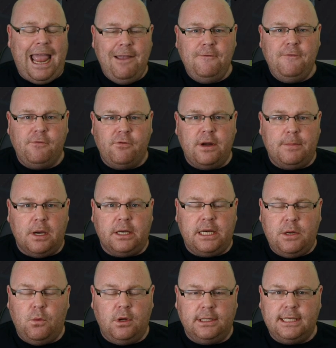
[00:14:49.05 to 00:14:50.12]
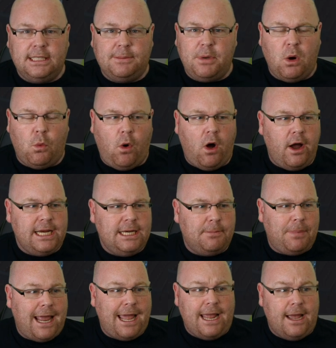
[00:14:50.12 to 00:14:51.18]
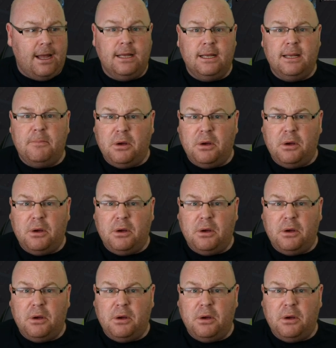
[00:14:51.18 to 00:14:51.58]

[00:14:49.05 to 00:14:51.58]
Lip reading: everybody wanted to be a wide player,